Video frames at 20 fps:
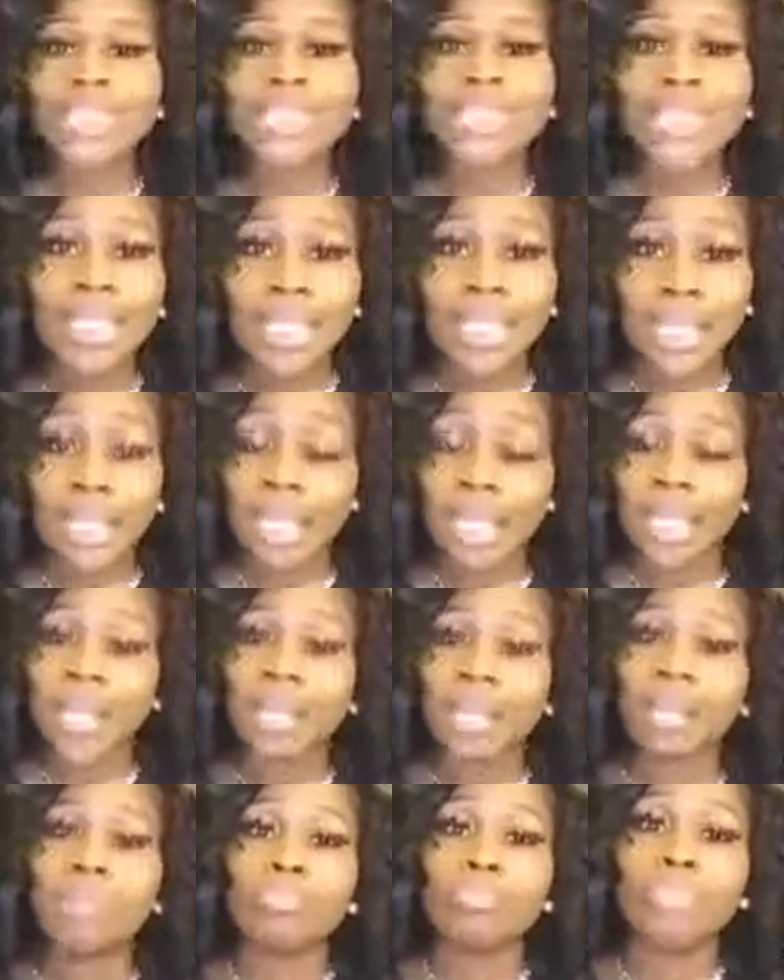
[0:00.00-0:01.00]

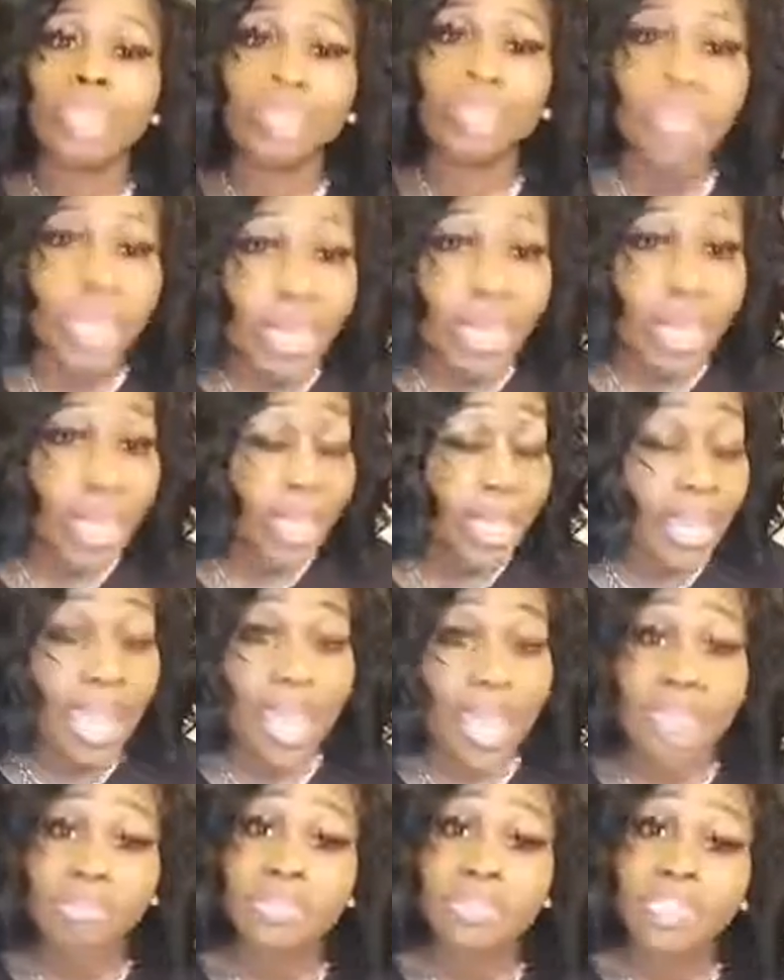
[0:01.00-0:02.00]
articulate and
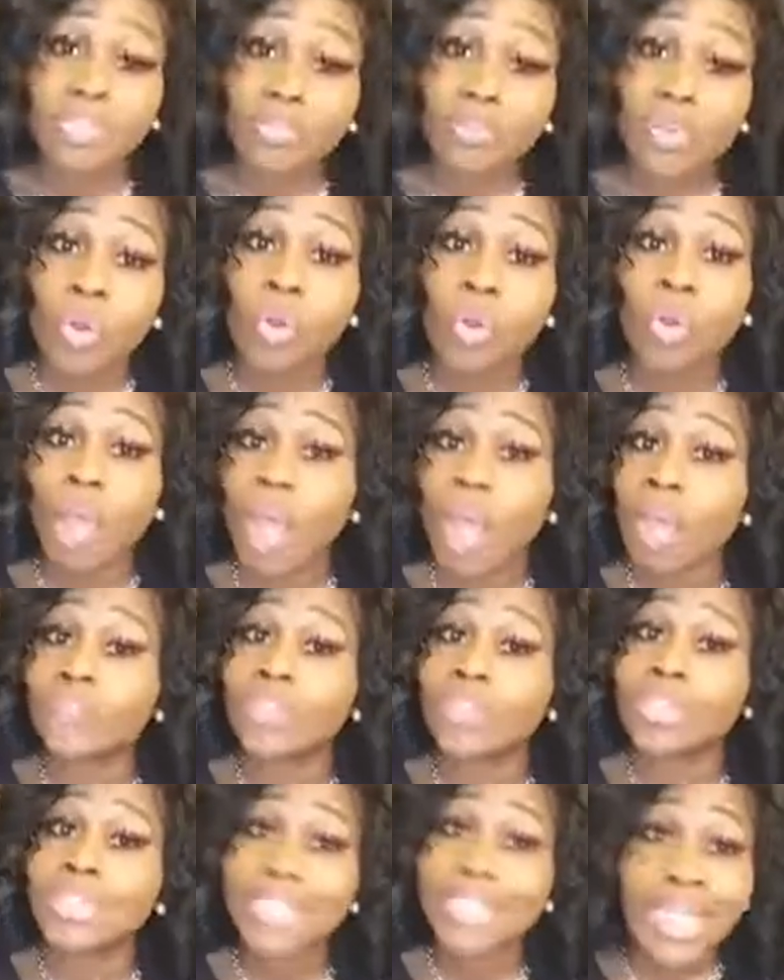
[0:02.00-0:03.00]
communicate and have
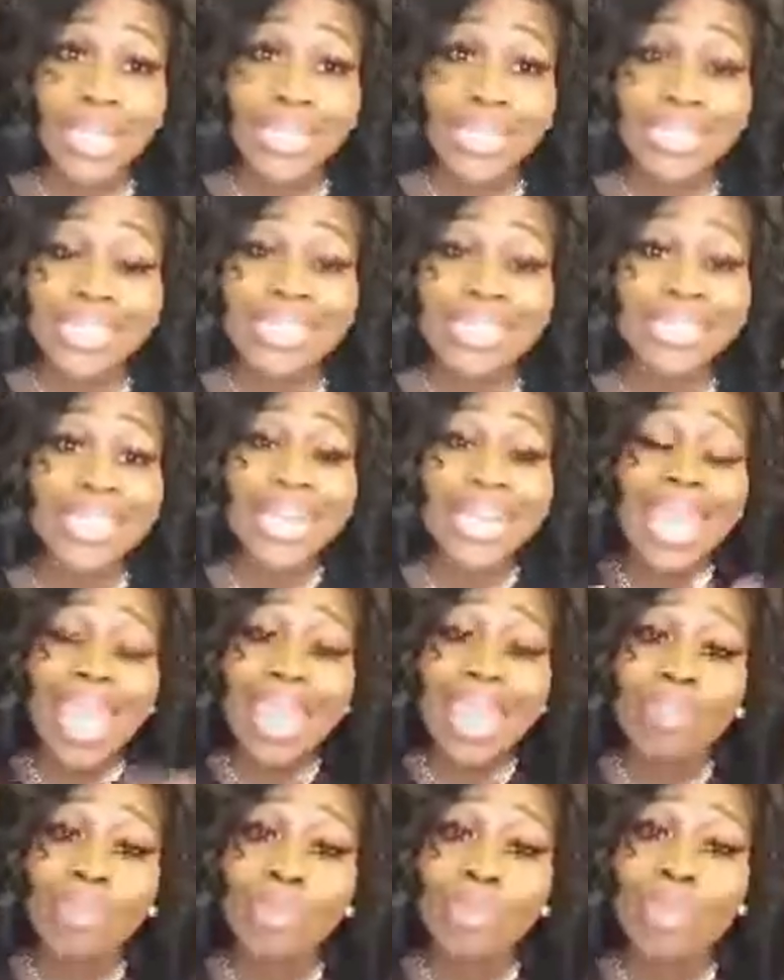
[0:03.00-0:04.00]
difficult
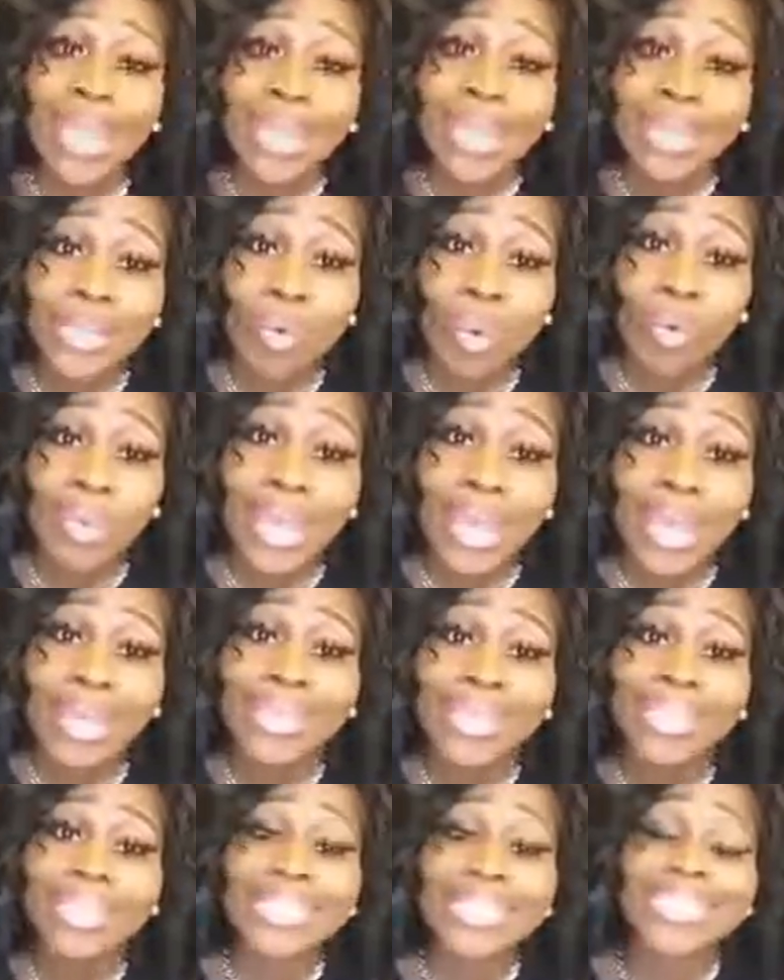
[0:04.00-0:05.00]
conversations, and everybody
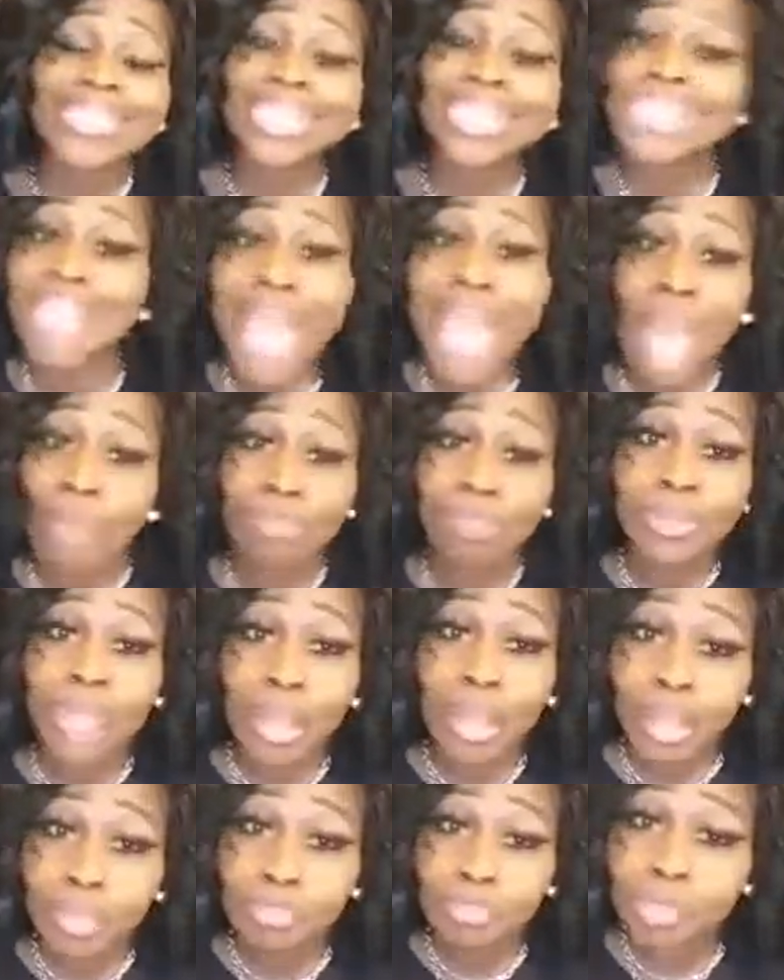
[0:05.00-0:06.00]
don't gotta get
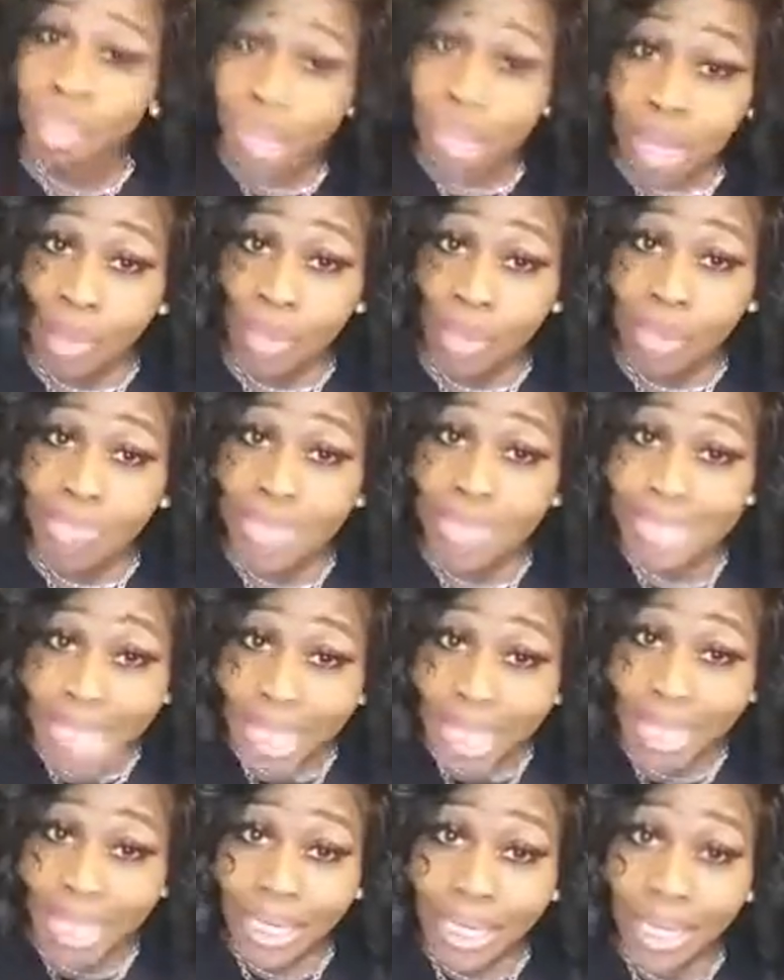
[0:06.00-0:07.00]
chopped up. You know what
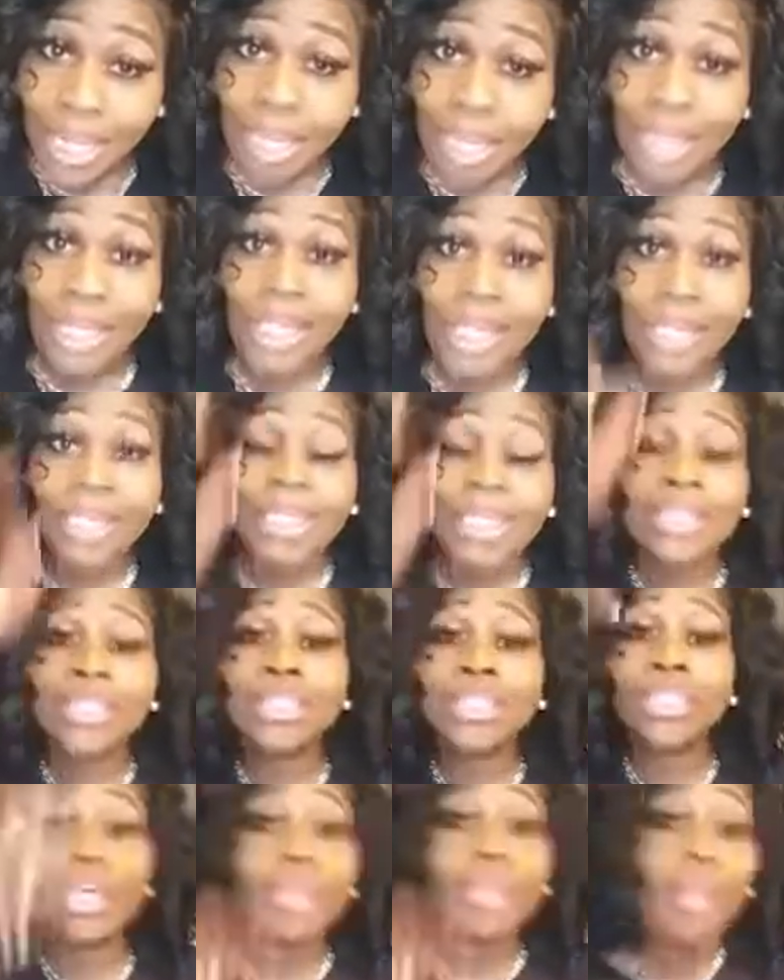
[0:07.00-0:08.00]
I'm saying?
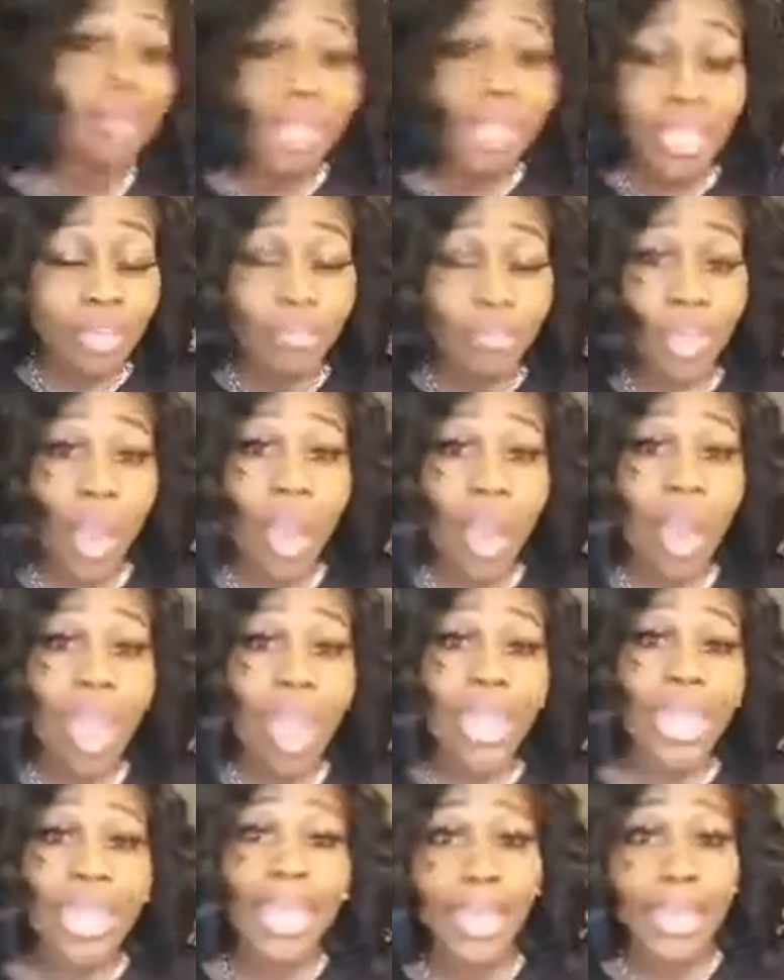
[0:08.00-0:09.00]
So let me give
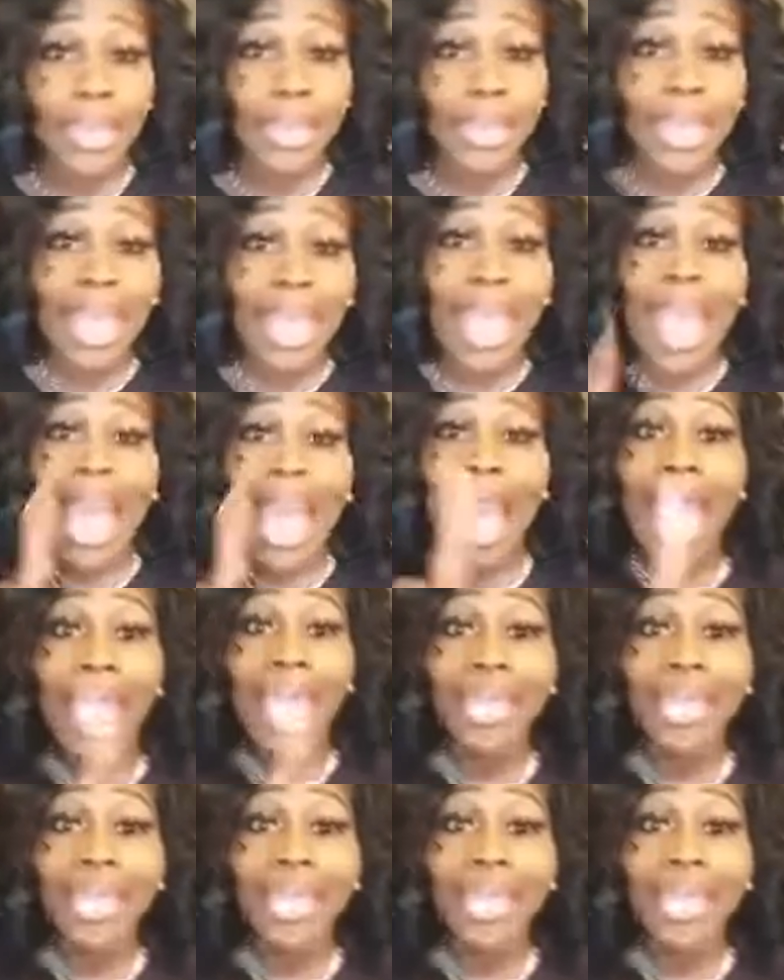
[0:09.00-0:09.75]
y'all a hint.